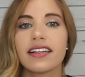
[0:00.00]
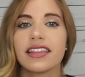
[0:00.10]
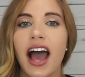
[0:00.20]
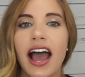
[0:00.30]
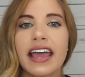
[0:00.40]

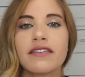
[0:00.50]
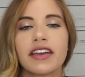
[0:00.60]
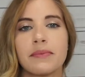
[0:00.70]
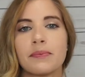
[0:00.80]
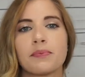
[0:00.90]
alive,
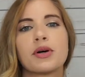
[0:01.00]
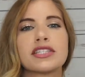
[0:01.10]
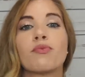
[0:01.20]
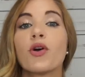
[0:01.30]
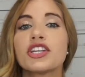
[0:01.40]
it
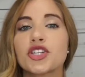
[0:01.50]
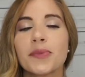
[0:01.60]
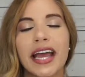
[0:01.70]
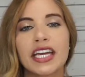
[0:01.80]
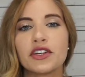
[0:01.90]
puts moisture
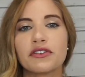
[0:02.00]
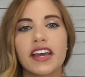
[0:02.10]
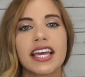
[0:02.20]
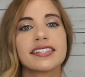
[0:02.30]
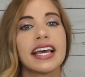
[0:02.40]
back in your
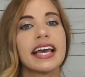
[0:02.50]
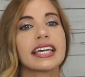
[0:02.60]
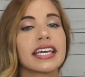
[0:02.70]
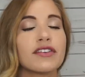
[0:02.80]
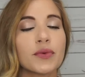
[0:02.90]
face,
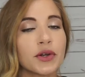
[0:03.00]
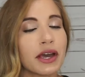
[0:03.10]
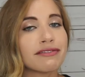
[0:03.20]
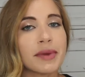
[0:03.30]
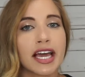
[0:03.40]
even when you
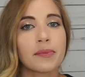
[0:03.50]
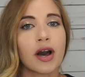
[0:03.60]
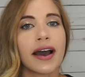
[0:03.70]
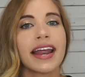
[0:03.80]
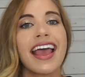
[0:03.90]
have makeup
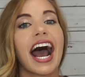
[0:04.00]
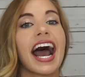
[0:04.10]
on.